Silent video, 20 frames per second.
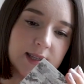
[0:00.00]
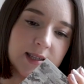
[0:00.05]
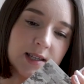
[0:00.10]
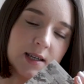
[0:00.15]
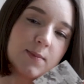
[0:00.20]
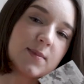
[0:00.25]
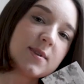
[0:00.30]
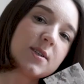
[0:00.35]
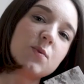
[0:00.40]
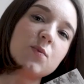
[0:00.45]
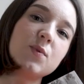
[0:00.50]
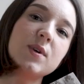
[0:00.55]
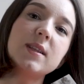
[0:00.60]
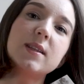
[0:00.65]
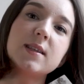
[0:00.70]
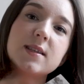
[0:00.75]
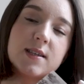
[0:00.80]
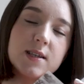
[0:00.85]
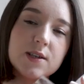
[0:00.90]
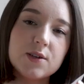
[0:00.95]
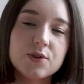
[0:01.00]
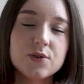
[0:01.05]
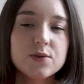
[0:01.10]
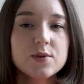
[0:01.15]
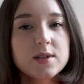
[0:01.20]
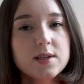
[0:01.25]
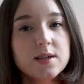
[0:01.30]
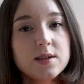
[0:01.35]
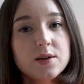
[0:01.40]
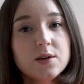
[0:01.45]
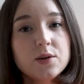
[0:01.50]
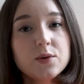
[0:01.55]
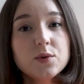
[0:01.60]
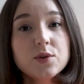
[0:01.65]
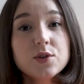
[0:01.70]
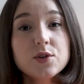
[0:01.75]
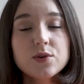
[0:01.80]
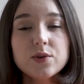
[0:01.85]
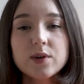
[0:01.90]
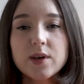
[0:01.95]
some sweet citrusy
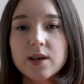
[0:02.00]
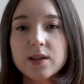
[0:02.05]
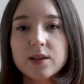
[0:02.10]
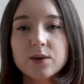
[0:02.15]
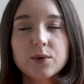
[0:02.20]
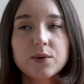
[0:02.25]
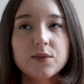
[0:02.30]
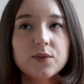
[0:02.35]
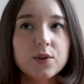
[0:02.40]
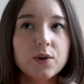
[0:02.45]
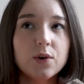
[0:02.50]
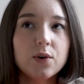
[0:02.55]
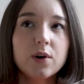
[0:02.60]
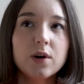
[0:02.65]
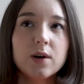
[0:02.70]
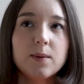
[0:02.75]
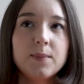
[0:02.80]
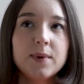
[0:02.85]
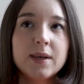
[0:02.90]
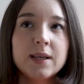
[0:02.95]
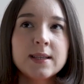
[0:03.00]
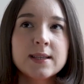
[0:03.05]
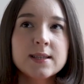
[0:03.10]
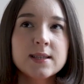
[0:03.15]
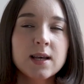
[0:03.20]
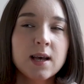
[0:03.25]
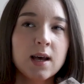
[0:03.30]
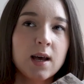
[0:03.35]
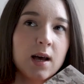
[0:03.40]
notes together with tonka beans,